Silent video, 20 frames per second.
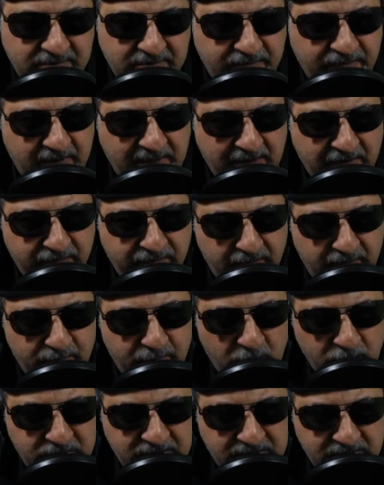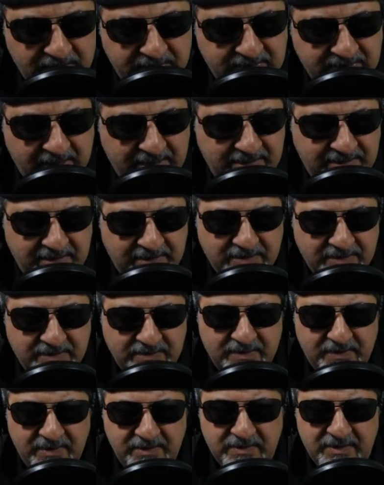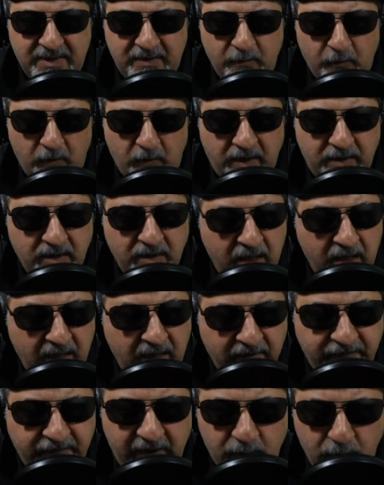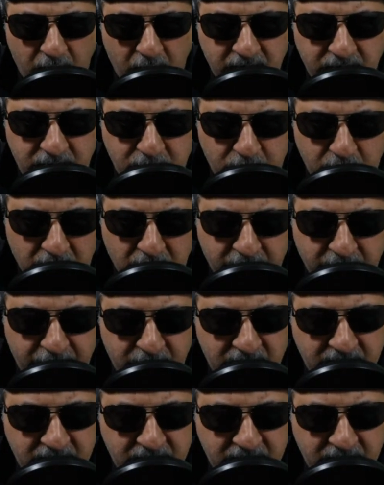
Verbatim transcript: if they have merchandise ideas, things they want, if they want to do work for the